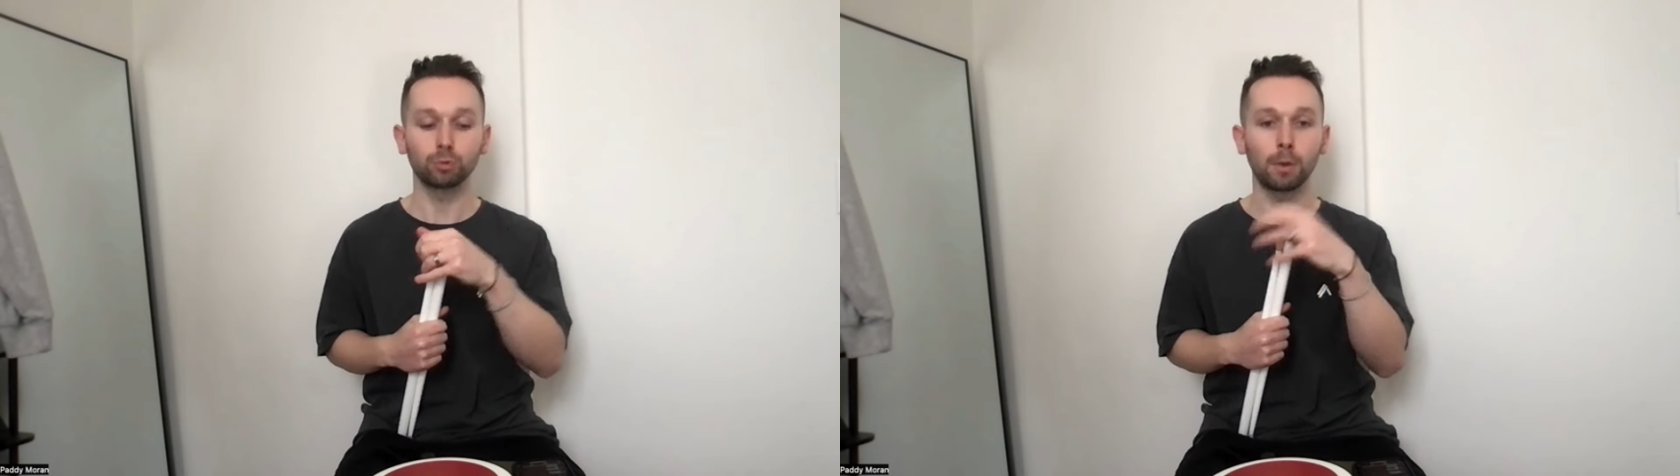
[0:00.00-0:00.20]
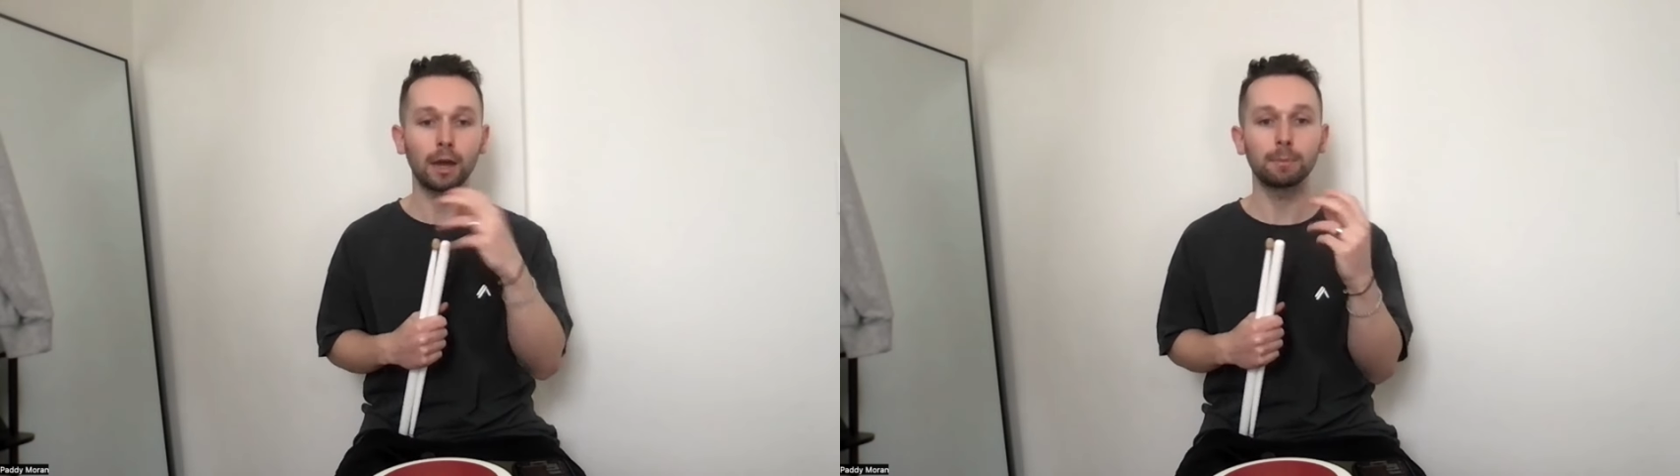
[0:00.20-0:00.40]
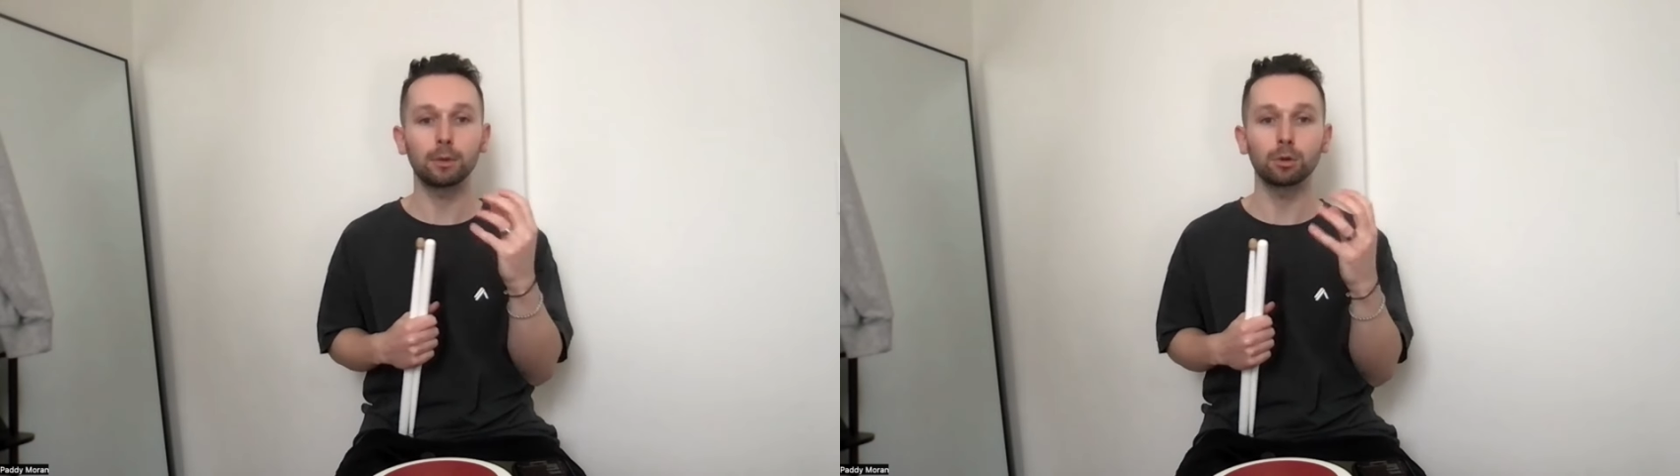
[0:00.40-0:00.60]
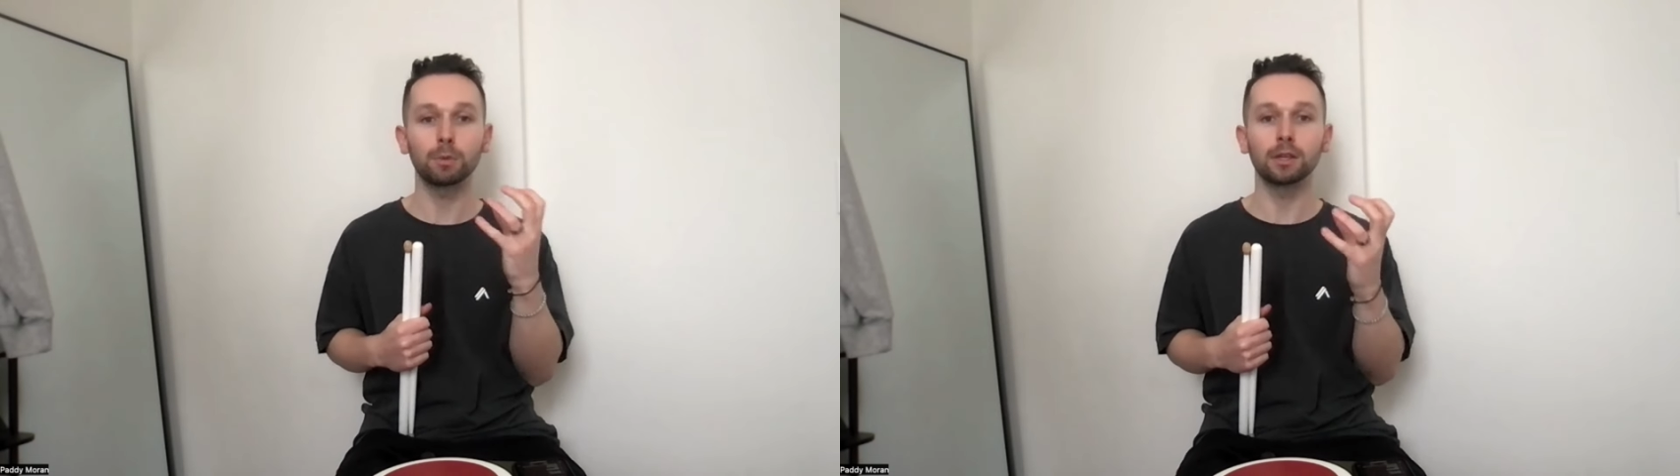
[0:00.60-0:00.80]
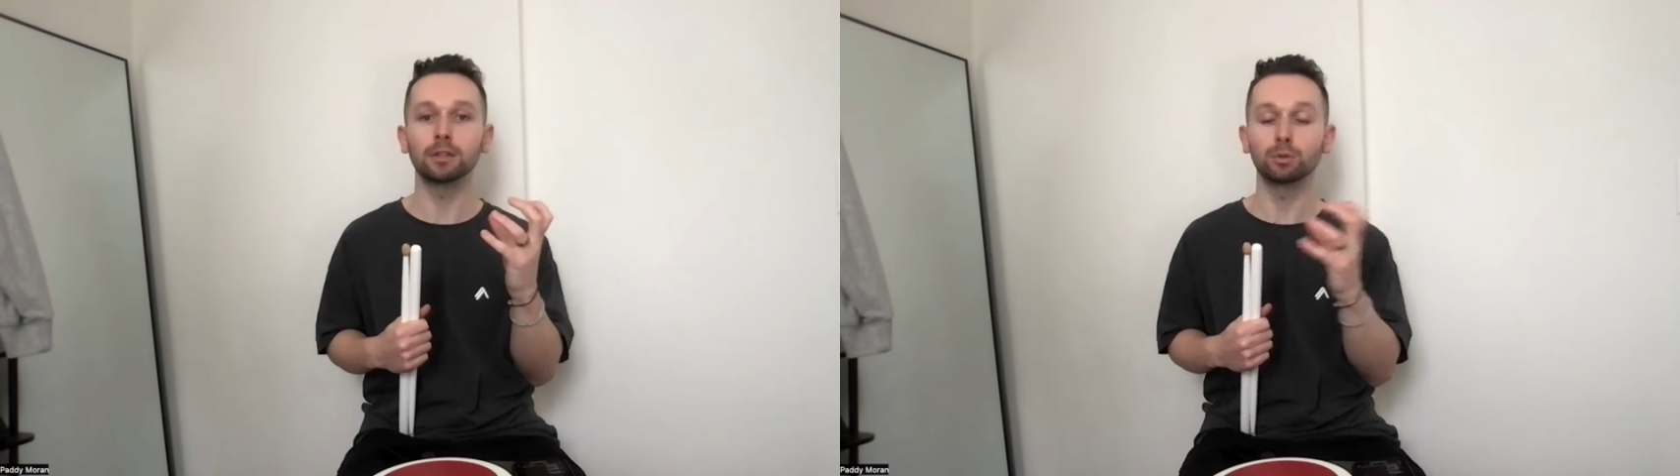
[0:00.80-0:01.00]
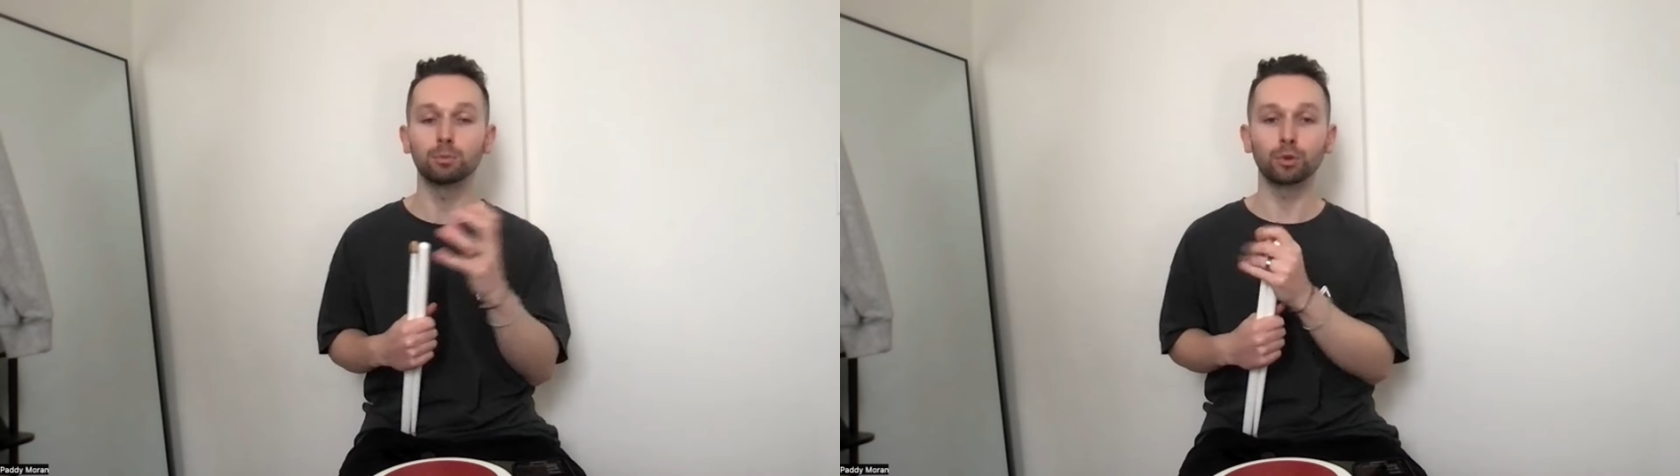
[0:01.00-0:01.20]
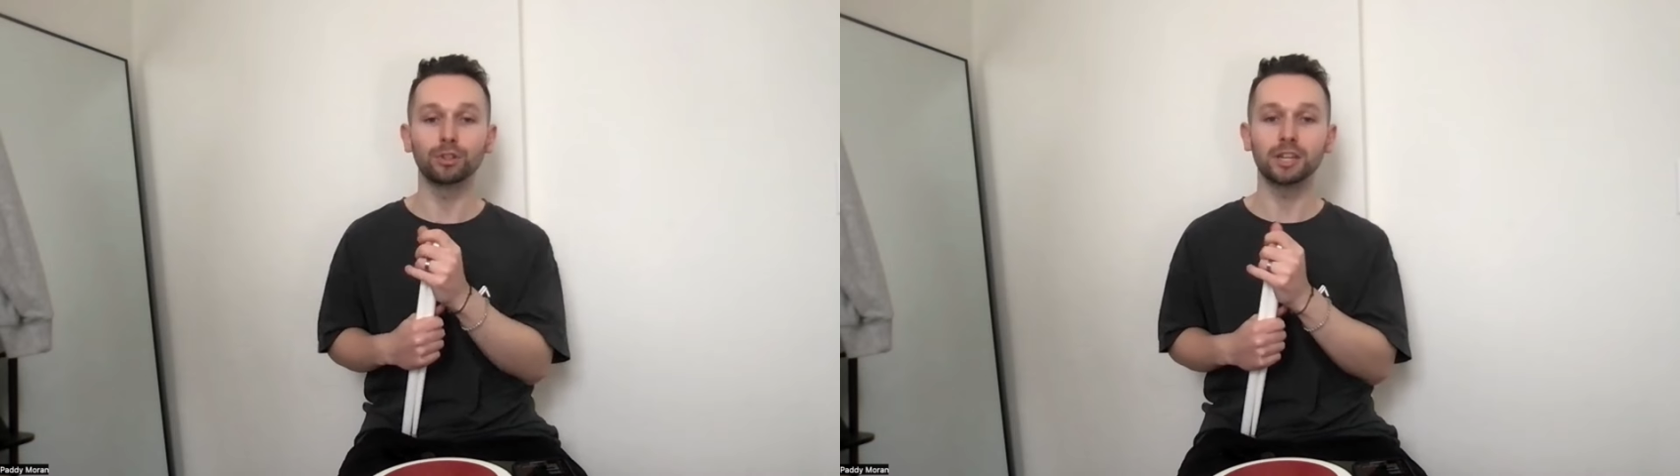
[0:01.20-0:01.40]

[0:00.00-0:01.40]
remind people to be a little more